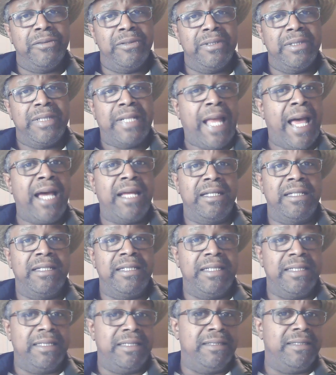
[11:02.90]
not
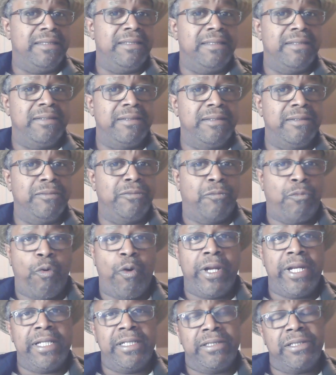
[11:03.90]

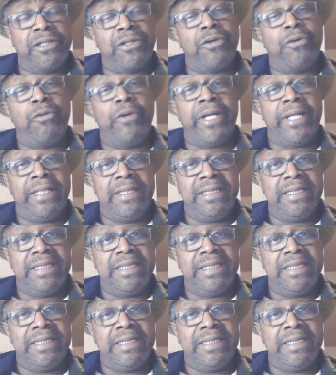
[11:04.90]
wanting to quit.